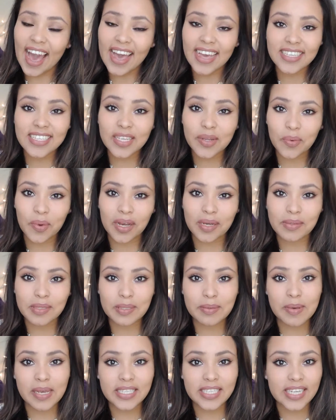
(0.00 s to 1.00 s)
guys, and welcome
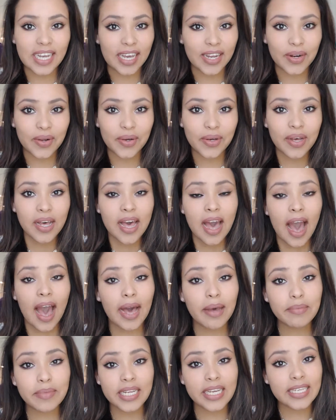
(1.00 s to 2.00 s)
to my channel.
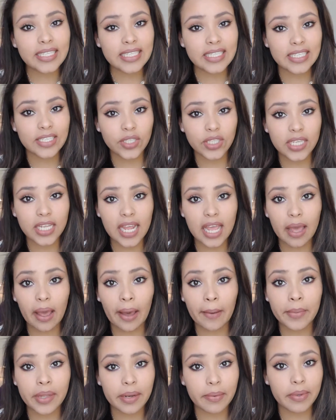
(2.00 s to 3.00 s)
I'm Daisy, and today
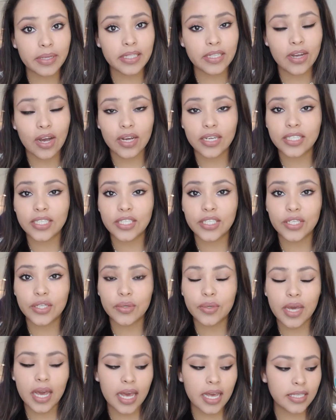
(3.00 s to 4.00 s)
I'm going to be talking to
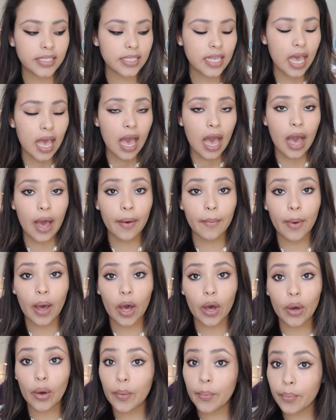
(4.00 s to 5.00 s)
you guys
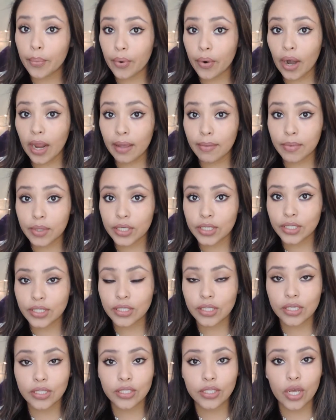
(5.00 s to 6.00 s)
about
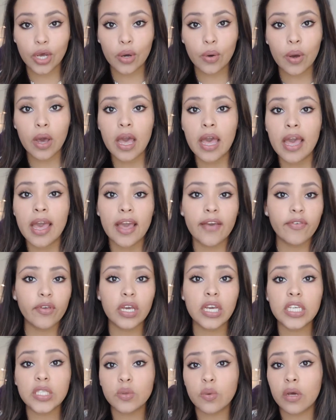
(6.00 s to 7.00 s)
primers. So if
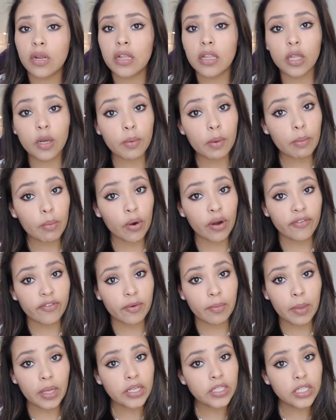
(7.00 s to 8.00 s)
you guys want a little bit more
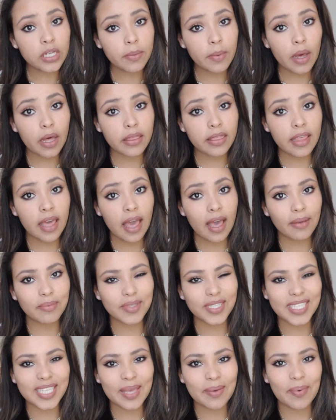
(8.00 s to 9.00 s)
information about
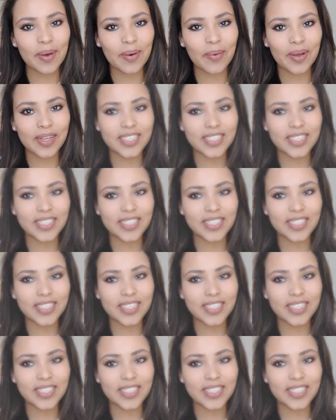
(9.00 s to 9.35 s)
them, just keep on